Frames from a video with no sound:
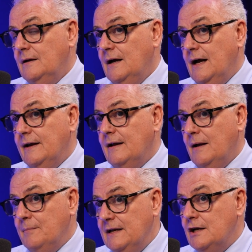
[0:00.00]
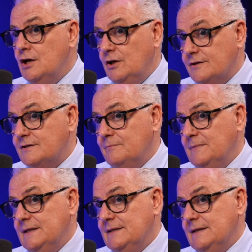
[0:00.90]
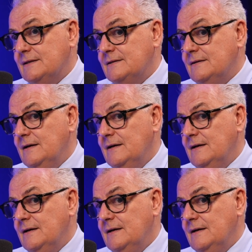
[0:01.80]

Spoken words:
And I mean lots of meetings.